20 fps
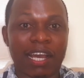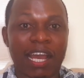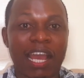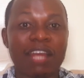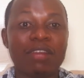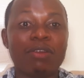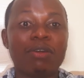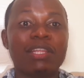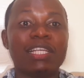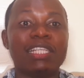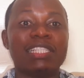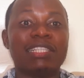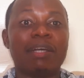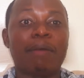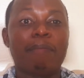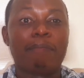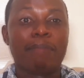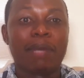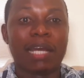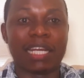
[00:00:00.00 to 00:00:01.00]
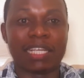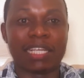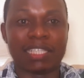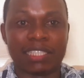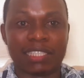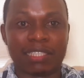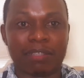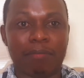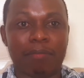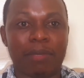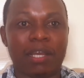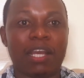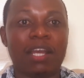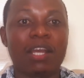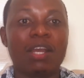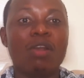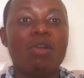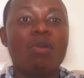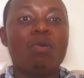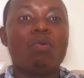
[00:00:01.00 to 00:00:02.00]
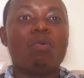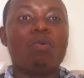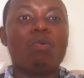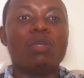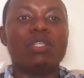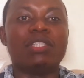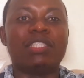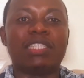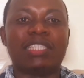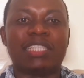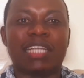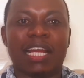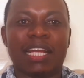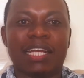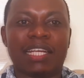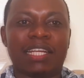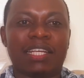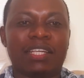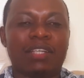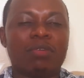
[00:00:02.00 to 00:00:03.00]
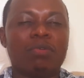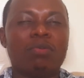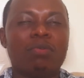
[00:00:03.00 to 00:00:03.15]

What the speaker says: I know there's a parent somewhere who is stranded,